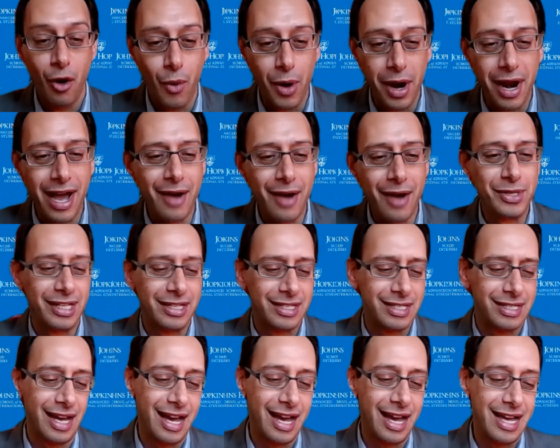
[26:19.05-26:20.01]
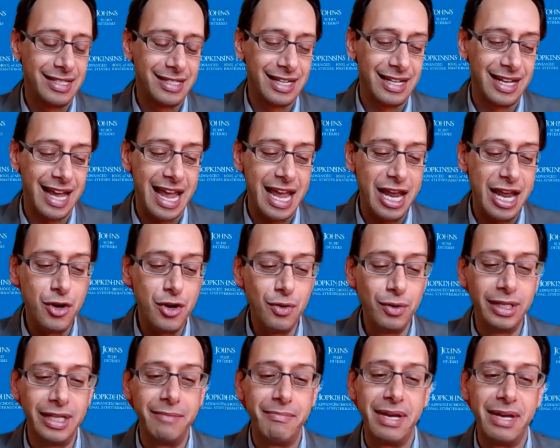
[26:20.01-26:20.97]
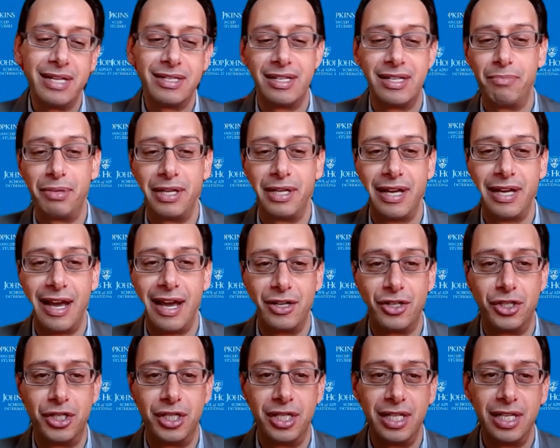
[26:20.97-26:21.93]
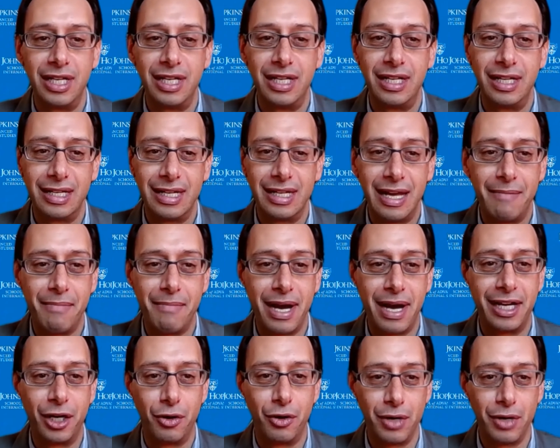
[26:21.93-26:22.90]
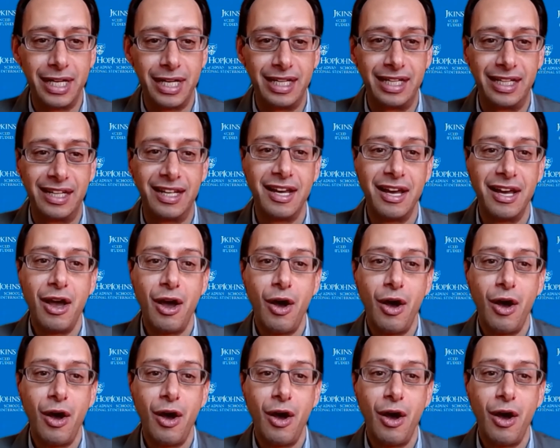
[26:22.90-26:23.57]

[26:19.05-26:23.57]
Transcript: When I was at SAIS, a newly minted PhD named Mike Green